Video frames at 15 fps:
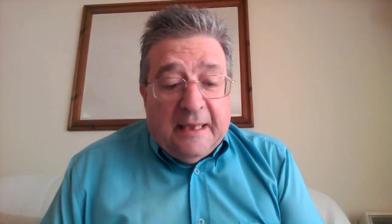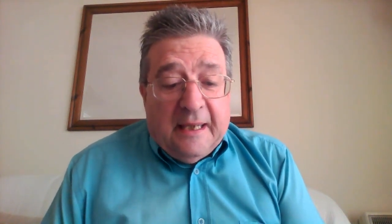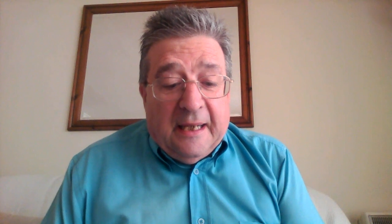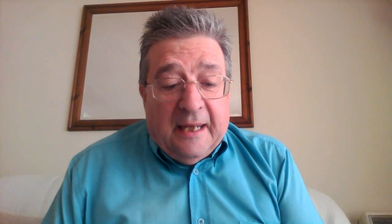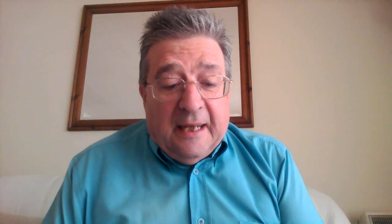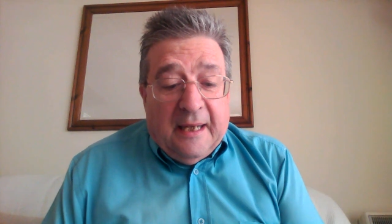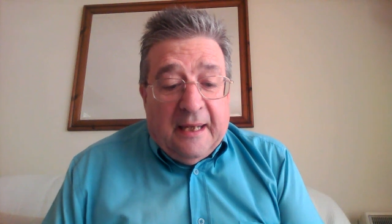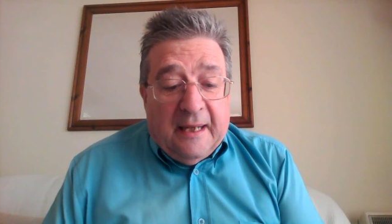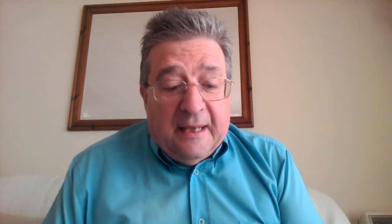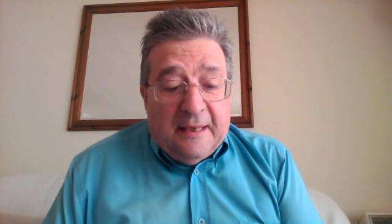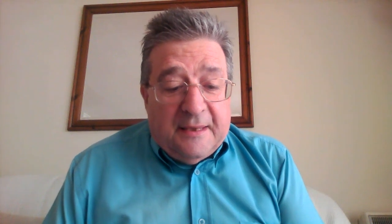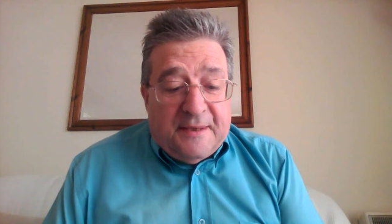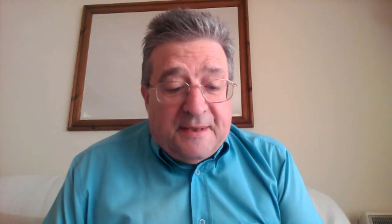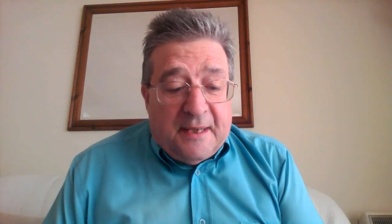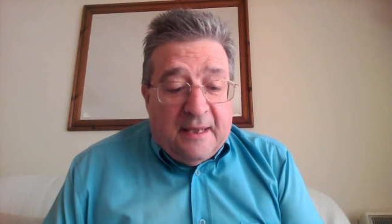
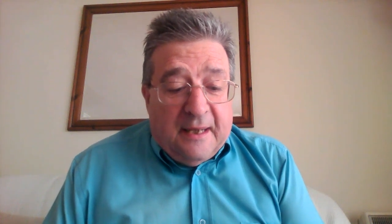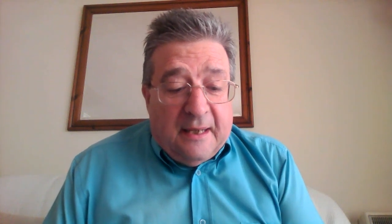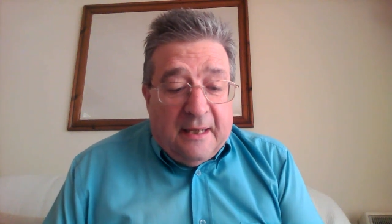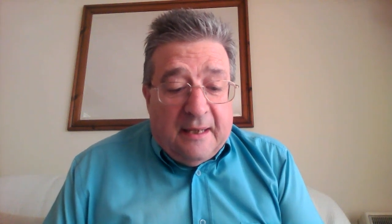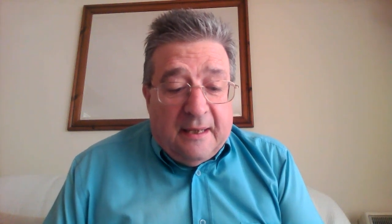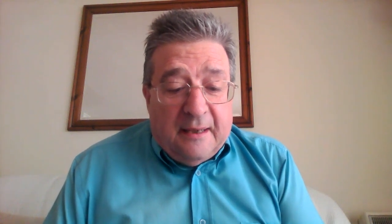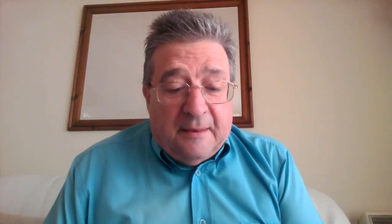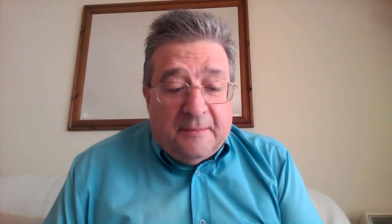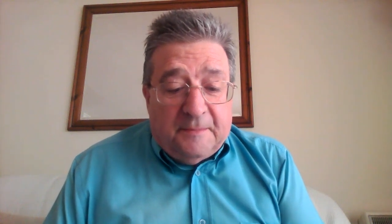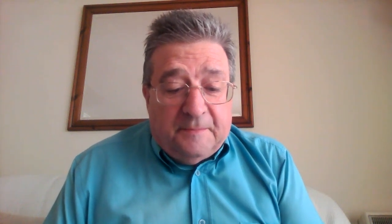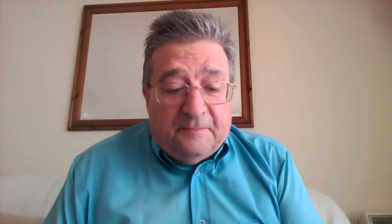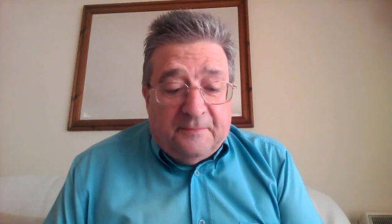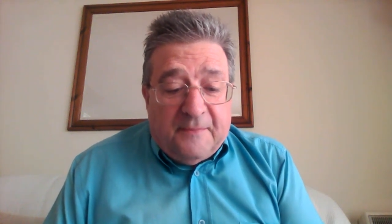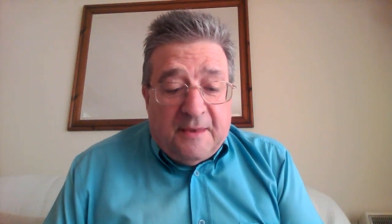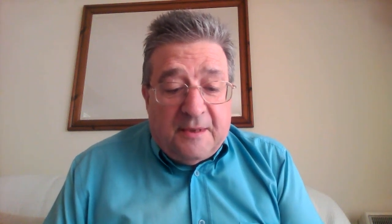And
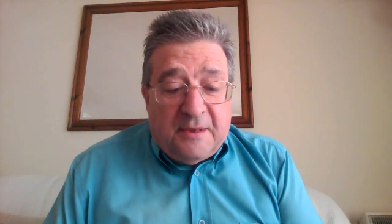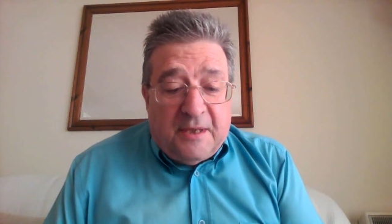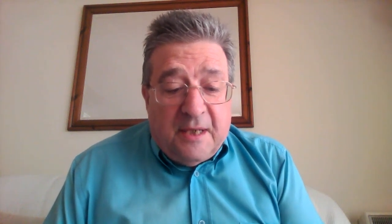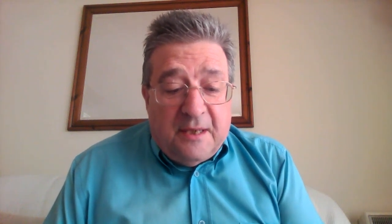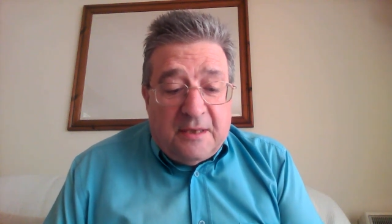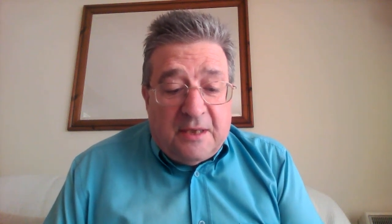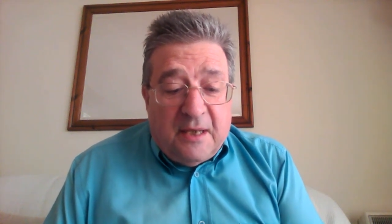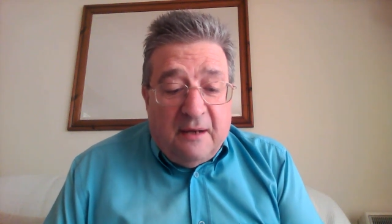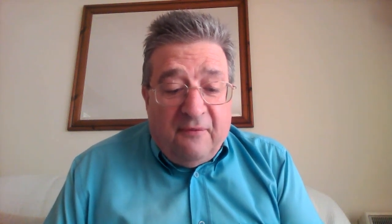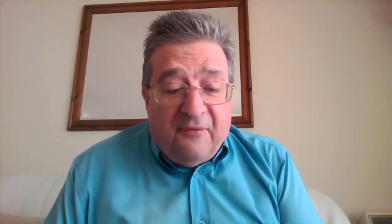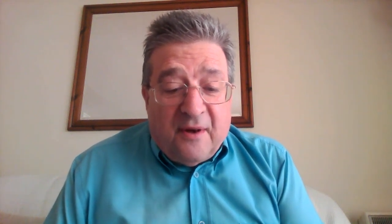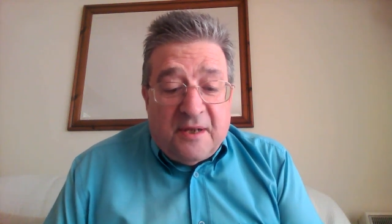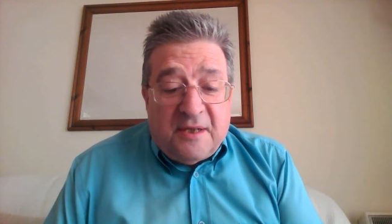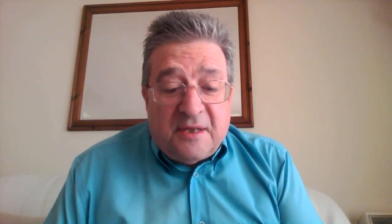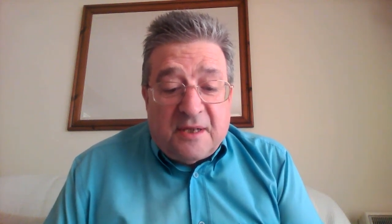she
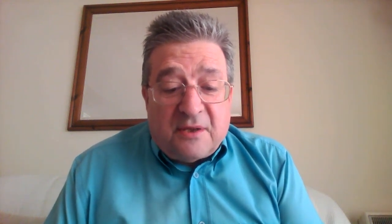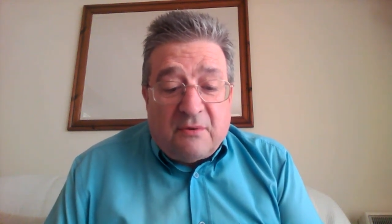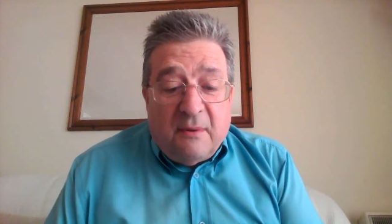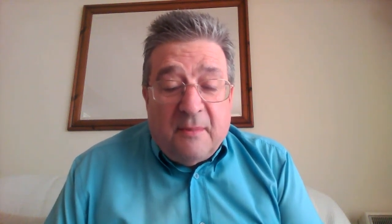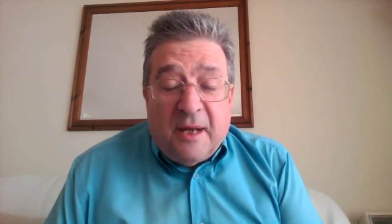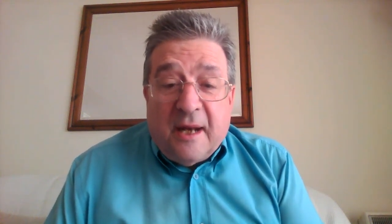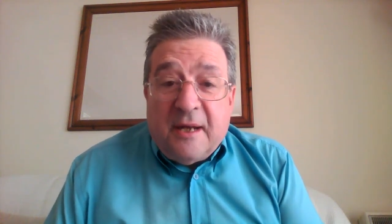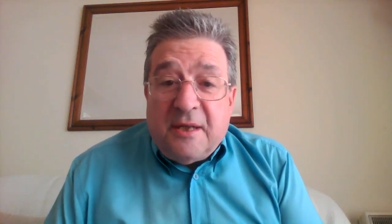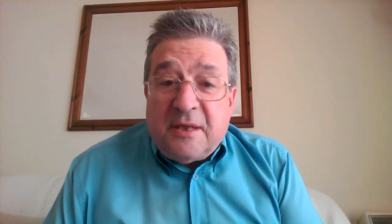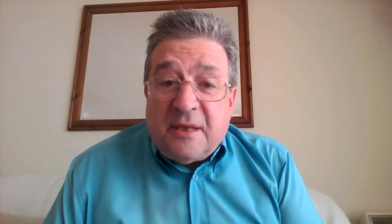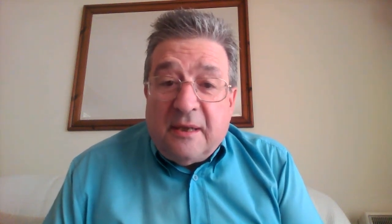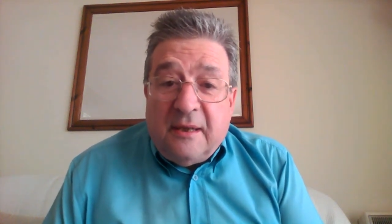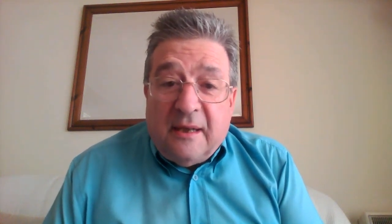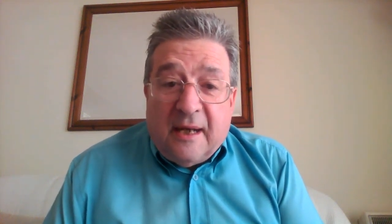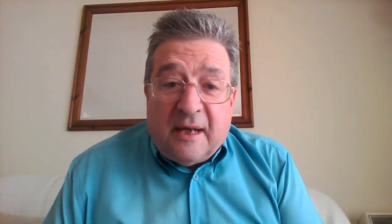faced
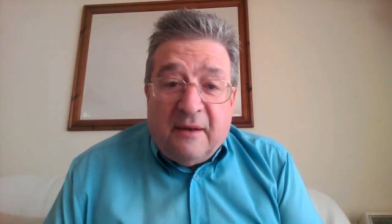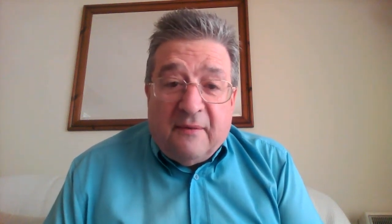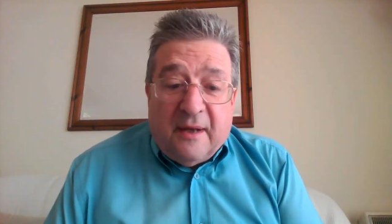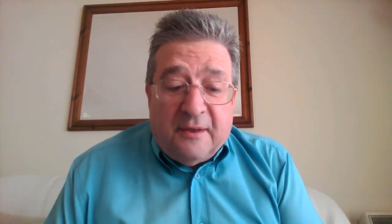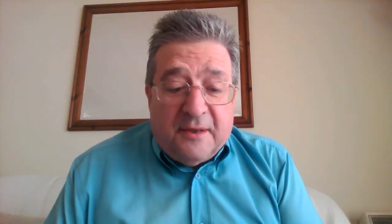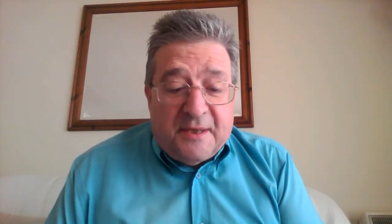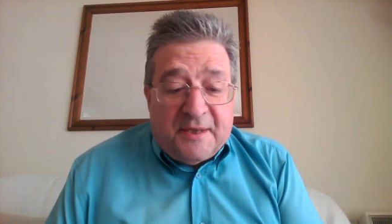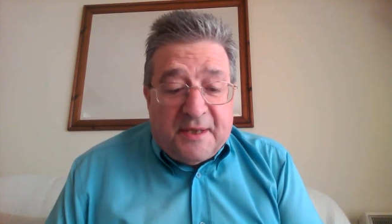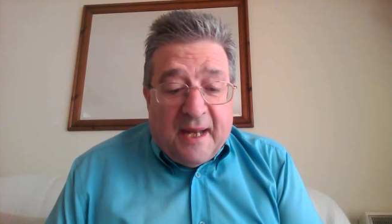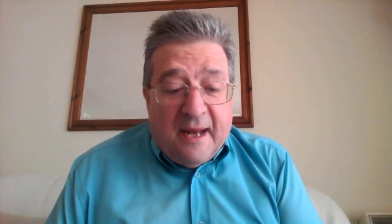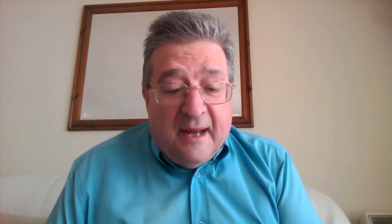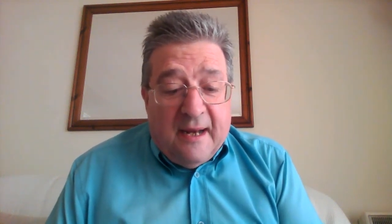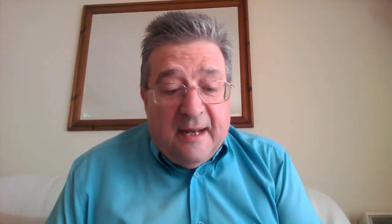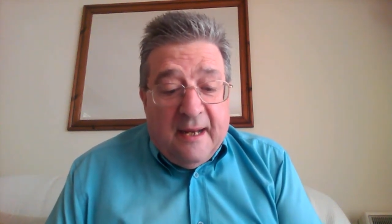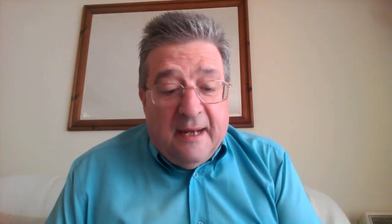discrimination, lack of
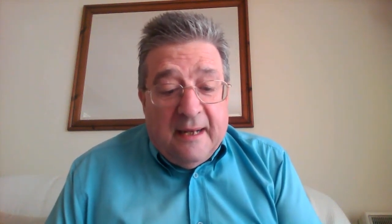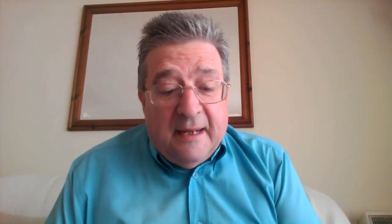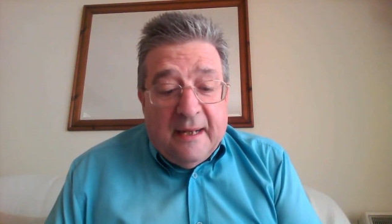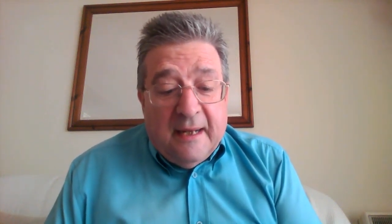understanding,